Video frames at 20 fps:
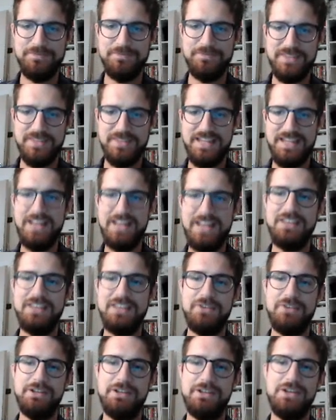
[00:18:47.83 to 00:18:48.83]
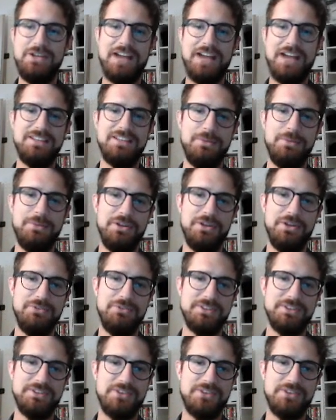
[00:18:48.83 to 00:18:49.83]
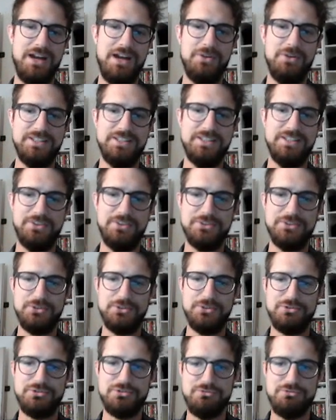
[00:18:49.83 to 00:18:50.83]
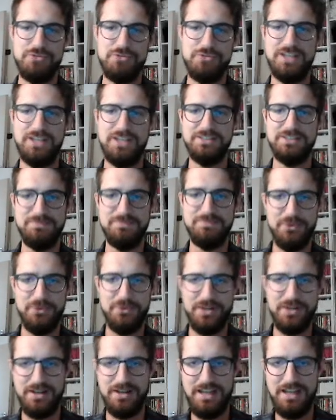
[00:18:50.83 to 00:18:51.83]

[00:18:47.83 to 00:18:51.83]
getting a very good item on the first round is also crazy important.